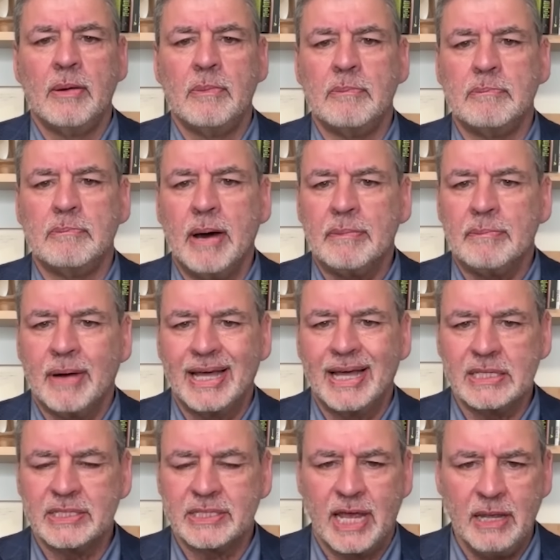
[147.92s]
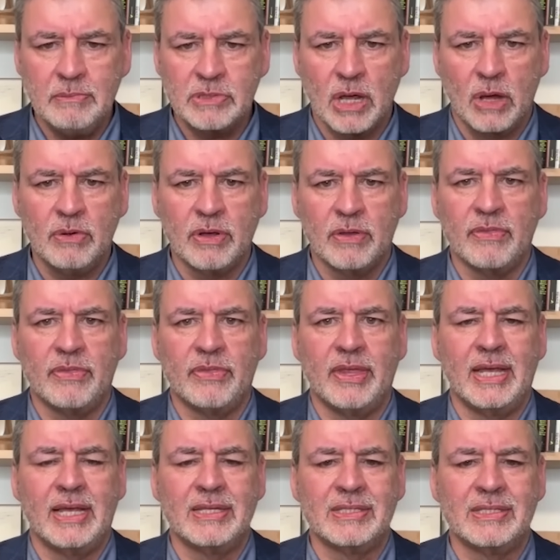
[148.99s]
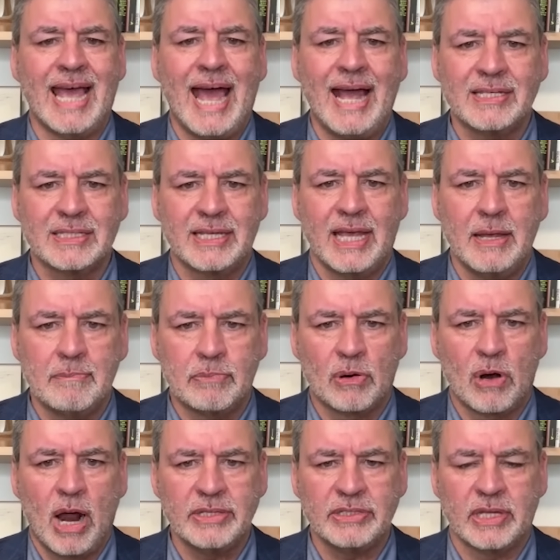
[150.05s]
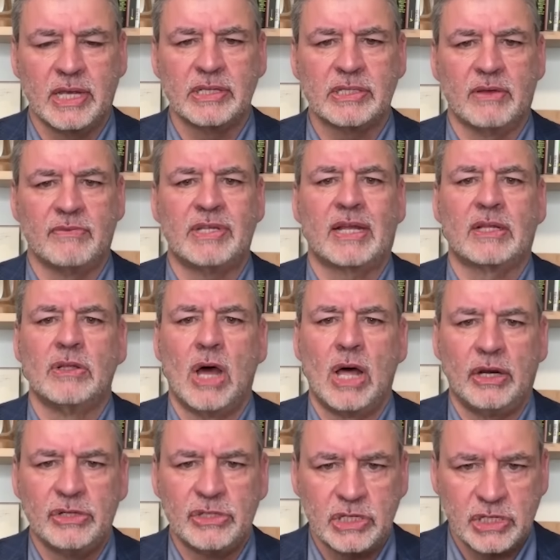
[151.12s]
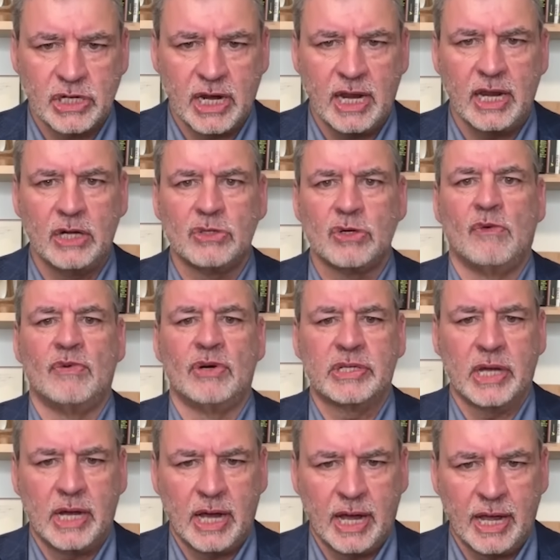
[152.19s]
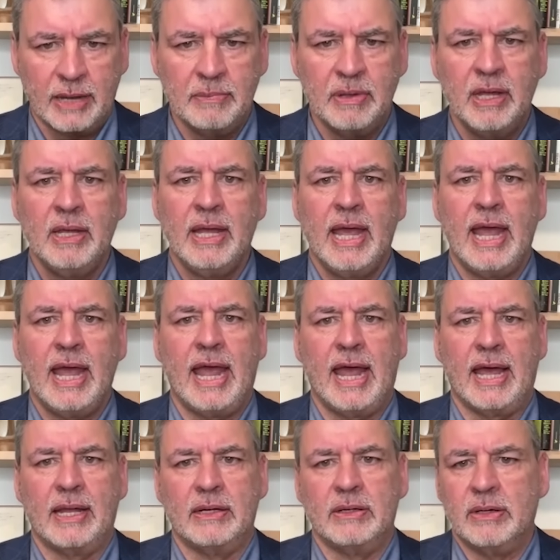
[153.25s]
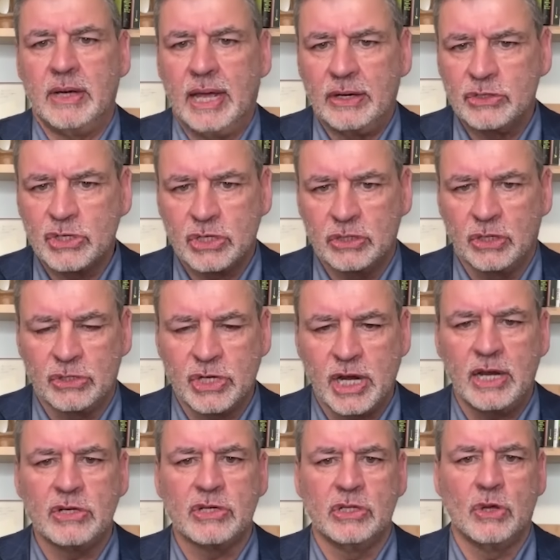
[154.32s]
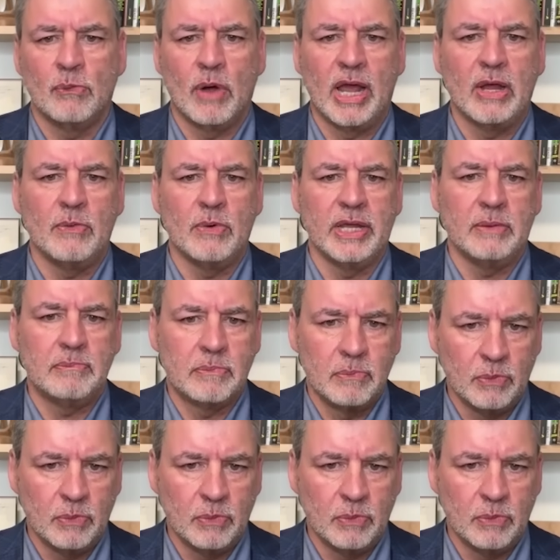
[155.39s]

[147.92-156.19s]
But by the same token, the exact same process of technology change over time and the change in the way we